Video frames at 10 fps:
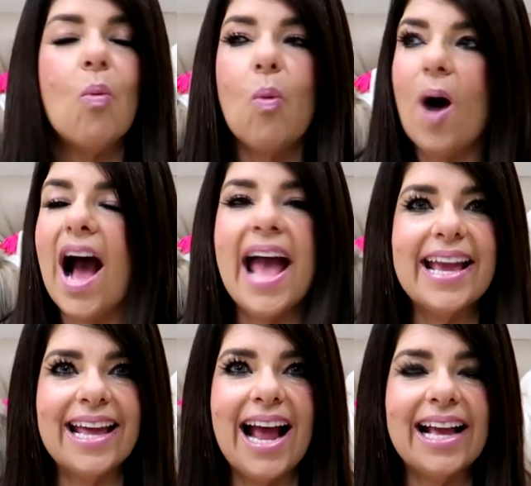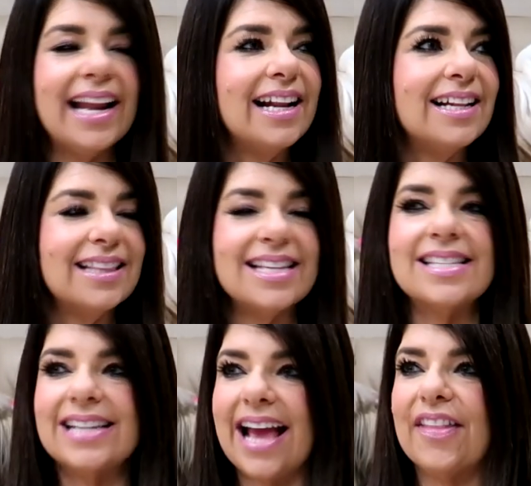why can I get
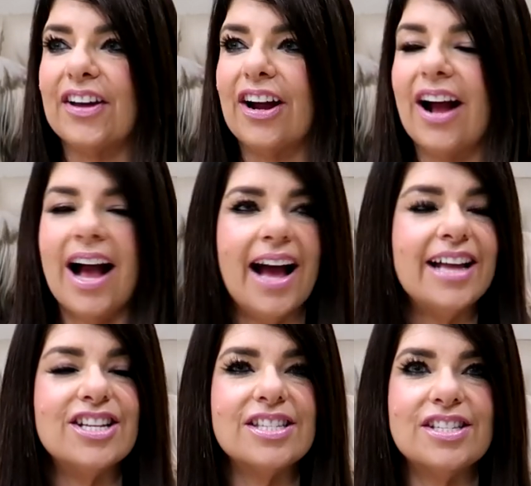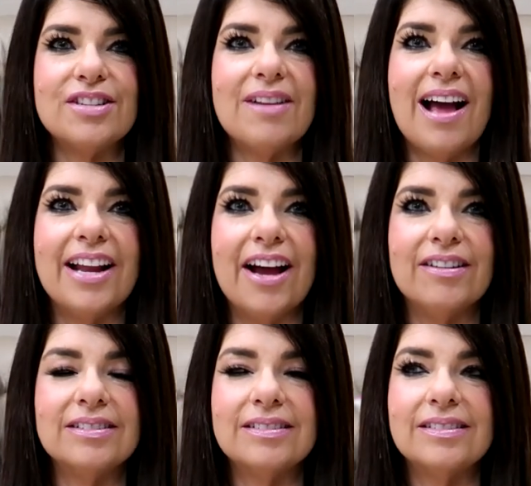this together? I just do not know.